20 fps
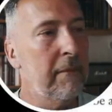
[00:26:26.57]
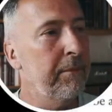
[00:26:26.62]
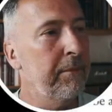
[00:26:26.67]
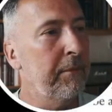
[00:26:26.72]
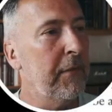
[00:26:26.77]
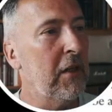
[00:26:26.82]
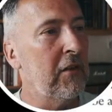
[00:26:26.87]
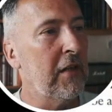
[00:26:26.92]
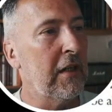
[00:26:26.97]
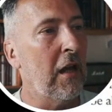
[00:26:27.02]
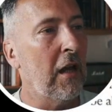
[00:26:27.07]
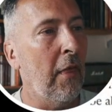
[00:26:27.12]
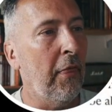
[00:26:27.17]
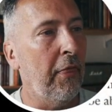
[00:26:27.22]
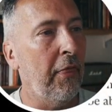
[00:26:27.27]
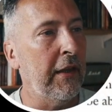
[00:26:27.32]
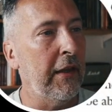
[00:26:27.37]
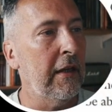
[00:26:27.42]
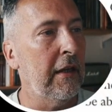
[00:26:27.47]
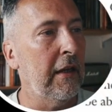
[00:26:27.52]
because they can't
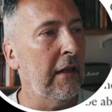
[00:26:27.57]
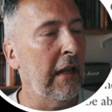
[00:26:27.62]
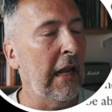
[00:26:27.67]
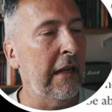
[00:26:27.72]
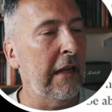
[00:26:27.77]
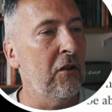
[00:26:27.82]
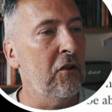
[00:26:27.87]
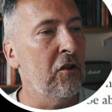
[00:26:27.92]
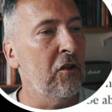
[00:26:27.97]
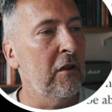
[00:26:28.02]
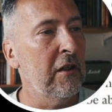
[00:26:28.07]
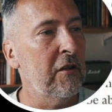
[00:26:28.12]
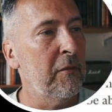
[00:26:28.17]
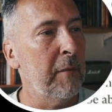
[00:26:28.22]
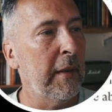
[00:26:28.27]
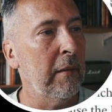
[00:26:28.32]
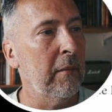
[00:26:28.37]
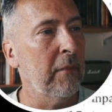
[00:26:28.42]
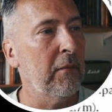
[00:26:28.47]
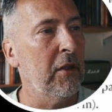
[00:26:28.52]
think, and you shouldn't
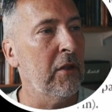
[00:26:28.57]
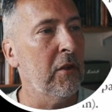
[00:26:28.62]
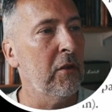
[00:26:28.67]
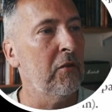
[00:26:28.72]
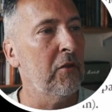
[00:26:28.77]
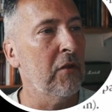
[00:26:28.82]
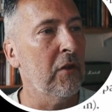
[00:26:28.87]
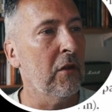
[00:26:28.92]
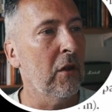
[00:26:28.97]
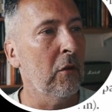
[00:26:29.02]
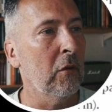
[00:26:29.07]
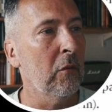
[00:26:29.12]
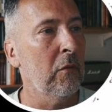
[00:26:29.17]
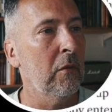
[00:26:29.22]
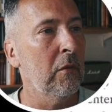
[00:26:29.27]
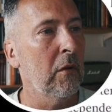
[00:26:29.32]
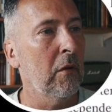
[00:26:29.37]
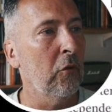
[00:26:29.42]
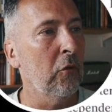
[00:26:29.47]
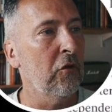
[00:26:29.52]
expect them to. So don't
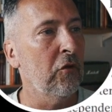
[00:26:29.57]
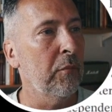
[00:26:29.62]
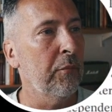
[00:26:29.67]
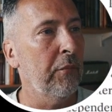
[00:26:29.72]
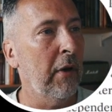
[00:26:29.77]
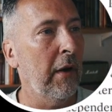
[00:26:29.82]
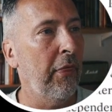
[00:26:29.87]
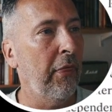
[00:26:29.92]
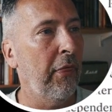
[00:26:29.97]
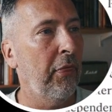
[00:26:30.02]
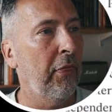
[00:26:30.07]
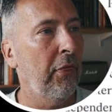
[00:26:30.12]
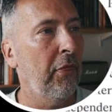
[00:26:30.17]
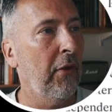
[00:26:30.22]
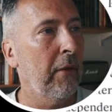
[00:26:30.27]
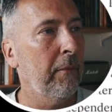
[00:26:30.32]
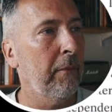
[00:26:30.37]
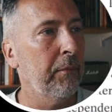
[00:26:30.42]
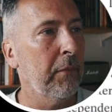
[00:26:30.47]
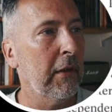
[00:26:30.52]
hold your
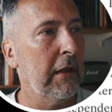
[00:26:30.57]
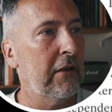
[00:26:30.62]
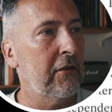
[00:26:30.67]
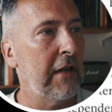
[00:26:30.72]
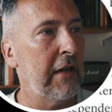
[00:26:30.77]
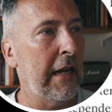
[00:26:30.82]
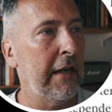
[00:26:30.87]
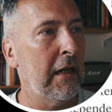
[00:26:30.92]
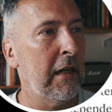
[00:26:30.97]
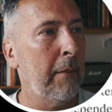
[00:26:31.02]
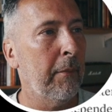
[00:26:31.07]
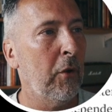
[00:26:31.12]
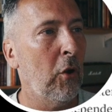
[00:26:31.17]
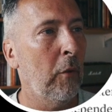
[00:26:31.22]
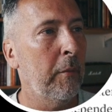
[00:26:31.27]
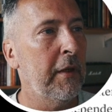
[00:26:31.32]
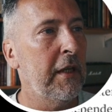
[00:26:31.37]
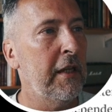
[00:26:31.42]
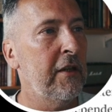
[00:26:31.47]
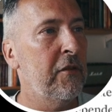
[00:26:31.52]
breath. Stand-up
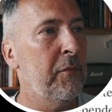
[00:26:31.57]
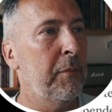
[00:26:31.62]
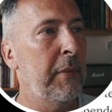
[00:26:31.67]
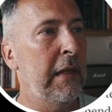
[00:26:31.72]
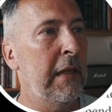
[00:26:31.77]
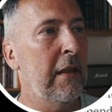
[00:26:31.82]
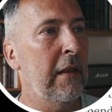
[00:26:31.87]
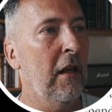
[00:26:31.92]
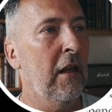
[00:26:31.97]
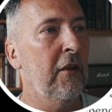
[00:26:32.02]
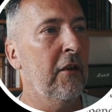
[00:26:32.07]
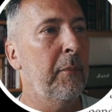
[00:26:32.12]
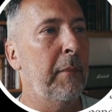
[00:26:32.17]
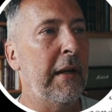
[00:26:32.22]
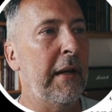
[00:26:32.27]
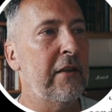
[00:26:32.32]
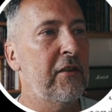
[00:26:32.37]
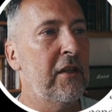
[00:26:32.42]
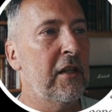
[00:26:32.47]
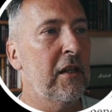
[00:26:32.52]
comedy has been the last
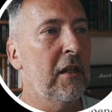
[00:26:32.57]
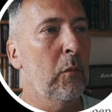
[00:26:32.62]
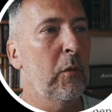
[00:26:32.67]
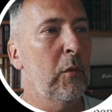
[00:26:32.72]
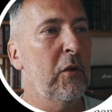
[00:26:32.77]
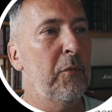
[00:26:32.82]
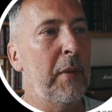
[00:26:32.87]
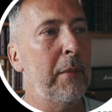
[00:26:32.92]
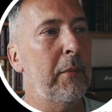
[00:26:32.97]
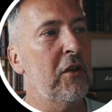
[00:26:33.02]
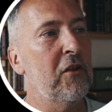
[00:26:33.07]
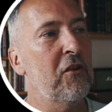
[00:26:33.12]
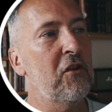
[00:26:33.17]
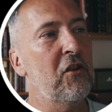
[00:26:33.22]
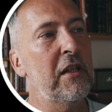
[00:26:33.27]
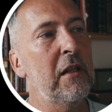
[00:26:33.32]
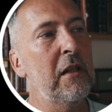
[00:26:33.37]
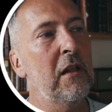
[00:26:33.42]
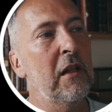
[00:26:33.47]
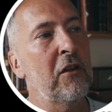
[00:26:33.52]
bastion in which people can
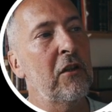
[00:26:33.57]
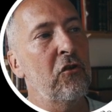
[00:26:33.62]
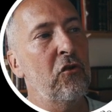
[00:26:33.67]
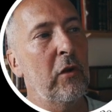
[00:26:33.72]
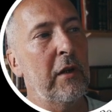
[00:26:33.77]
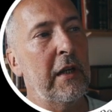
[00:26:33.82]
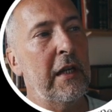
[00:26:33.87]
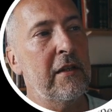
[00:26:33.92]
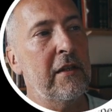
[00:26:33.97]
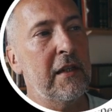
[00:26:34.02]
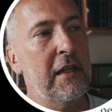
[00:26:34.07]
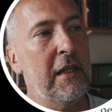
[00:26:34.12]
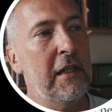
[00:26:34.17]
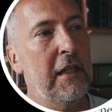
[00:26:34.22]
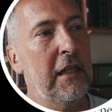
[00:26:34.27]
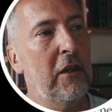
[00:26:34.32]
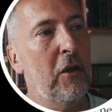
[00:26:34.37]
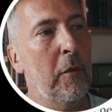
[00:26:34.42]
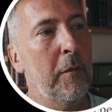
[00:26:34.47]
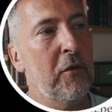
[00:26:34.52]
still enjoy
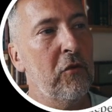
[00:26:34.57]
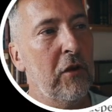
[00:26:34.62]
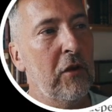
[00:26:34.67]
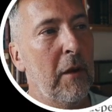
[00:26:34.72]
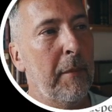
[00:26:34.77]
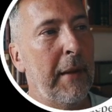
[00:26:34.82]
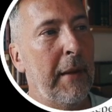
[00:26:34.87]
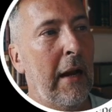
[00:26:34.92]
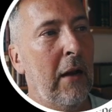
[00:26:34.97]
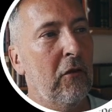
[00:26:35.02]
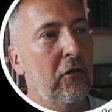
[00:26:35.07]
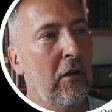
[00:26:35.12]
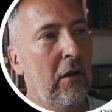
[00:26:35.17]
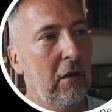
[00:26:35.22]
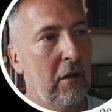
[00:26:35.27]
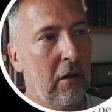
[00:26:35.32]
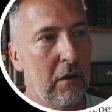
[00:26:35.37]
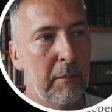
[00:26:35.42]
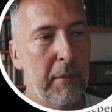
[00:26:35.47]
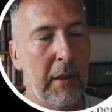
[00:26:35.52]
entertaining commentary about
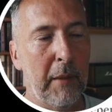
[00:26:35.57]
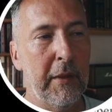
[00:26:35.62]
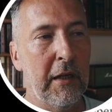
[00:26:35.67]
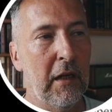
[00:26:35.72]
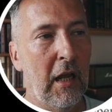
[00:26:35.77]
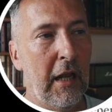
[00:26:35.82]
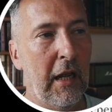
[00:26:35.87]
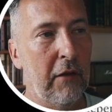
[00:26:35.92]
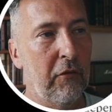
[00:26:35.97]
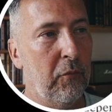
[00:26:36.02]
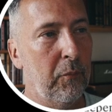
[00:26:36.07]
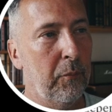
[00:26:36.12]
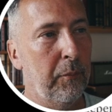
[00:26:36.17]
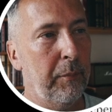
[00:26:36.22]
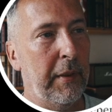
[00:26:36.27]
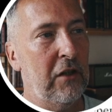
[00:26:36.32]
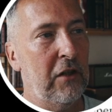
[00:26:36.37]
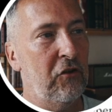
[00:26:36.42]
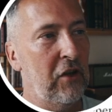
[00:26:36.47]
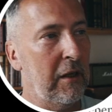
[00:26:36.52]
public life.
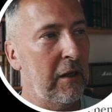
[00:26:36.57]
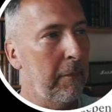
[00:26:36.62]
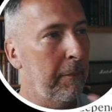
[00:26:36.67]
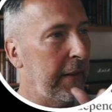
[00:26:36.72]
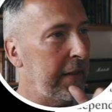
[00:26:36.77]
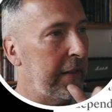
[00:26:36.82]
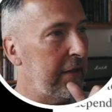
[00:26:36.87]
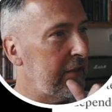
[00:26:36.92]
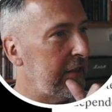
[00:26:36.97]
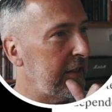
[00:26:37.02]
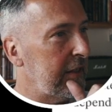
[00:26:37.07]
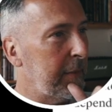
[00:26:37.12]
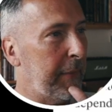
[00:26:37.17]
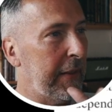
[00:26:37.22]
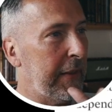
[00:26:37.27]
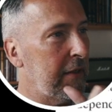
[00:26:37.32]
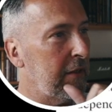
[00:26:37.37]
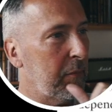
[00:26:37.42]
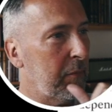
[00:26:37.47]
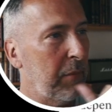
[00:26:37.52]
Beijing-based
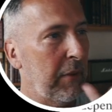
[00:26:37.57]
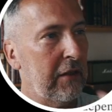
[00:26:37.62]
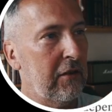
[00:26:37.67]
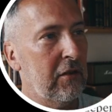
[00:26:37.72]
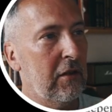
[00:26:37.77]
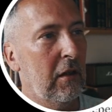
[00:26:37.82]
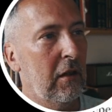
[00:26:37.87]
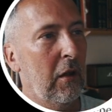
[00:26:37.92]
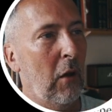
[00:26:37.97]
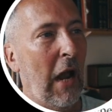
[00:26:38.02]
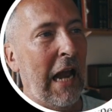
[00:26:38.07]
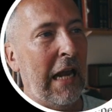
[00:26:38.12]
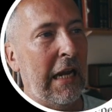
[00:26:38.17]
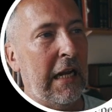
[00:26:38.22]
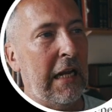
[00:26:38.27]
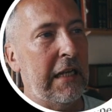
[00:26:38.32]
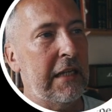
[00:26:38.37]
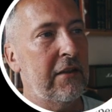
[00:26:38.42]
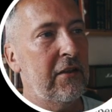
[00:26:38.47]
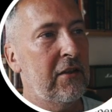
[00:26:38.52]
independent political
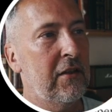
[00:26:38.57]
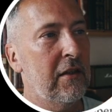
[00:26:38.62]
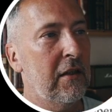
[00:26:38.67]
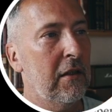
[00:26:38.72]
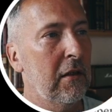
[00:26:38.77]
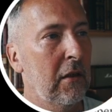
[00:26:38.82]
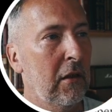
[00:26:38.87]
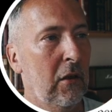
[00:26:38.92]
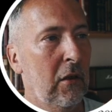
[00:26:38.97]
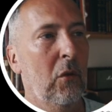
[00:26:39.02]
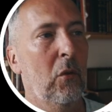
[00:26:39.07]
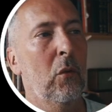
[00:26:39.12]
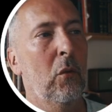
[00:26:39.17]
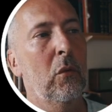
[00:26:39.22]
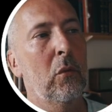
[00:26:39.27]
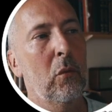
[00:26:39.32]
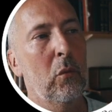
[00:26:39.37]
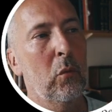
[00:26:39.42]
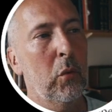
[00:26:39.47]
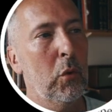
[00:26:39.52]
analyst
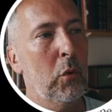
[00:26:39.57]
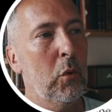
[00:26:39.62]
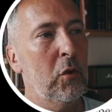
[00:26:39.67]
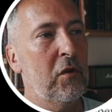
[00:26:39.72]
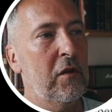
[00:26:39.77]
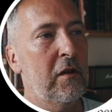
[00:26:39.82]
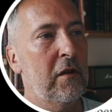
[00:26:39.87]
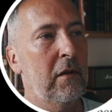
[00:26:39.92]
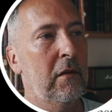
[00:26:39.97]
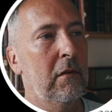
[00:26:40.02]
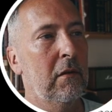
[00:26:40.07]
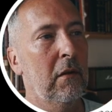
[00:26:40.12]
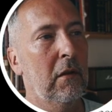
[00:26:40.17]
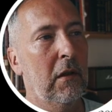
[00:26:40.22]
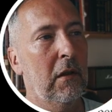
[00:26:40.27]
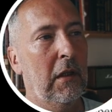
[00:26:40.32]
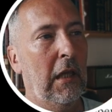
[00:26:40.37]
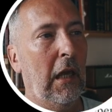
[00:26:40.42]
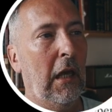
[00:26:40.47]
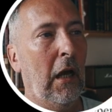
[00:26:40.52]
Wu
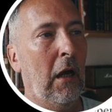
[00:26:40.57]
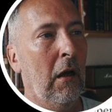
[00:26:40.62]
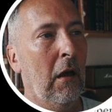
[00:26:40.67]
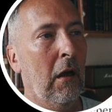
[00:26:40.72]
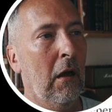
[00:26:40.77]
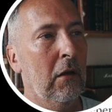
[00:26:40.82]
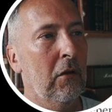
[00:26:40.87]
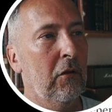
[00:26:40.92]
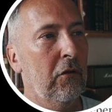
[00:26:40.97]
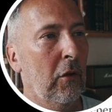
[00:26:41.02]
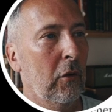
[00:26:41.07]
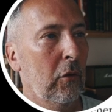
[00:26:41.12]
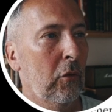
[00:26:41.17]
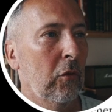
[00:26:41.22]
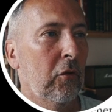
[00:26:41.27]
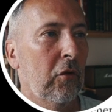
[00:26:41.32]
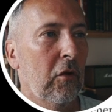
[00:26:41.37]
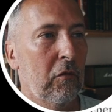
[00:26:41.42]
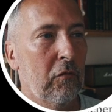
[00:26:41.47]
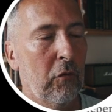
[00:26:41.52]
Jiang
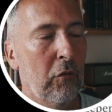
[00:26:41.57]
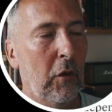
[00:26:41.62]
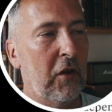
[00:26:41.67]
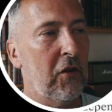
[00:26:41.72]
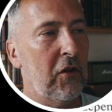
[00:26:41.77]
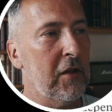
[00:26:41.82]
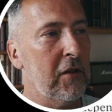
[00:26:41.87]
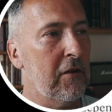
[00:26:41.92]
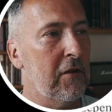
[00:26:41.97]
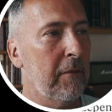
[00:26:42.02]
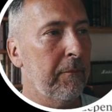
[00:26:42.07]
told Reuters.